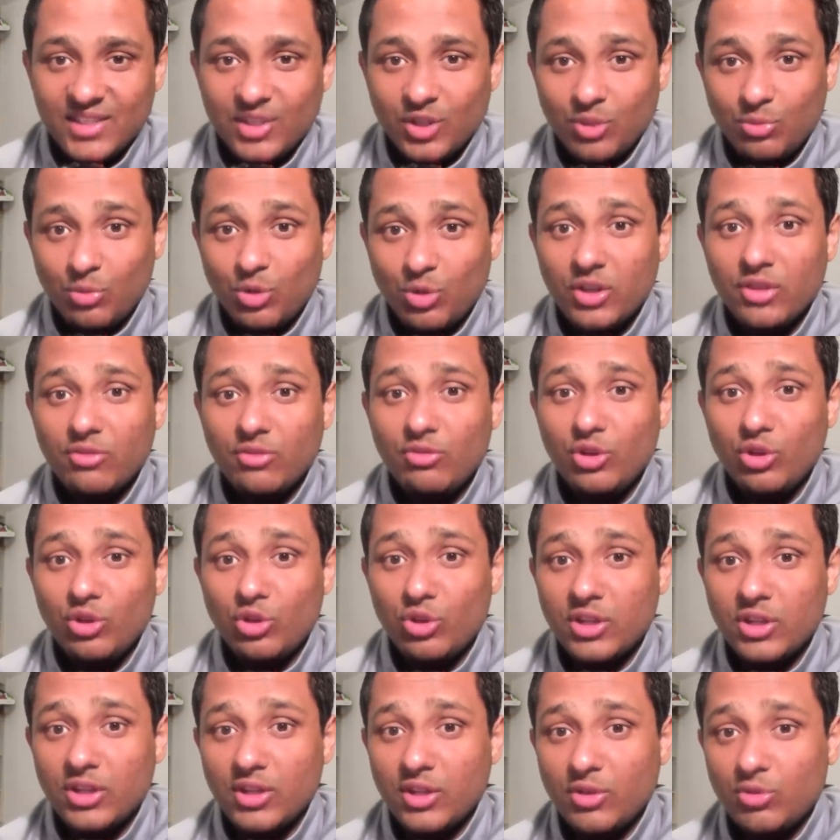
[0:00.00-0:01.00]
your body will not
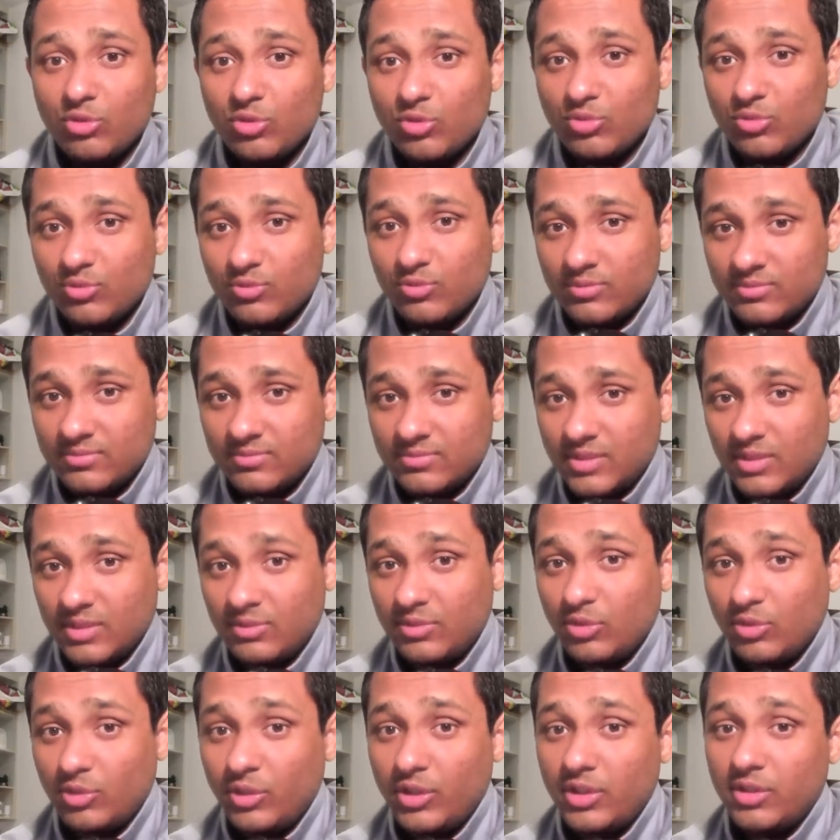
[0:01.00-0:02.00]
allow you if
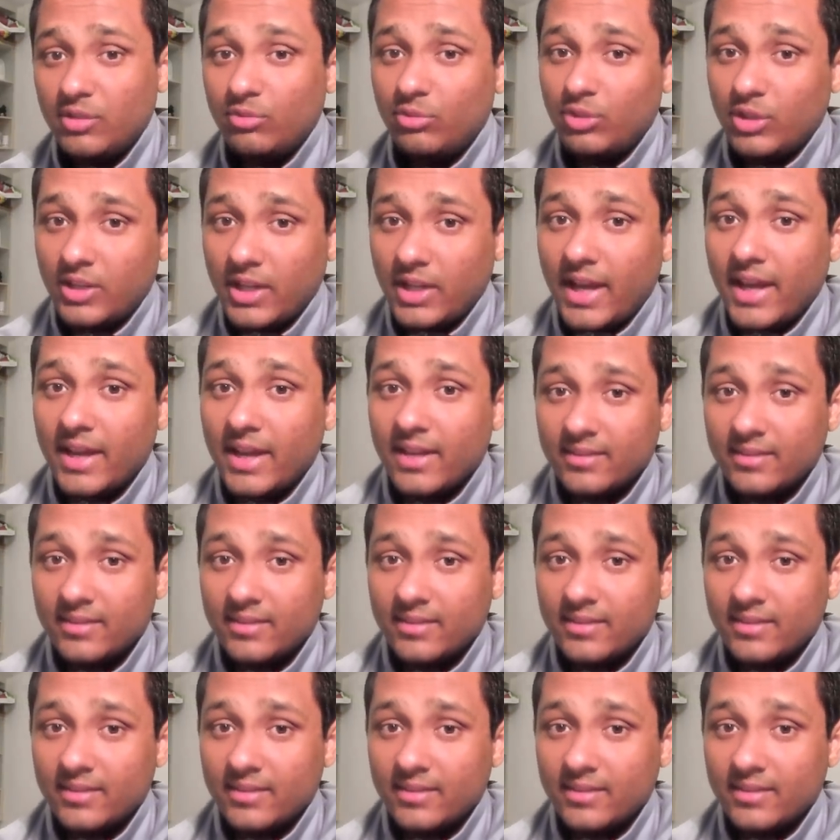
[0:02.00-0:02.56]
you eat you will die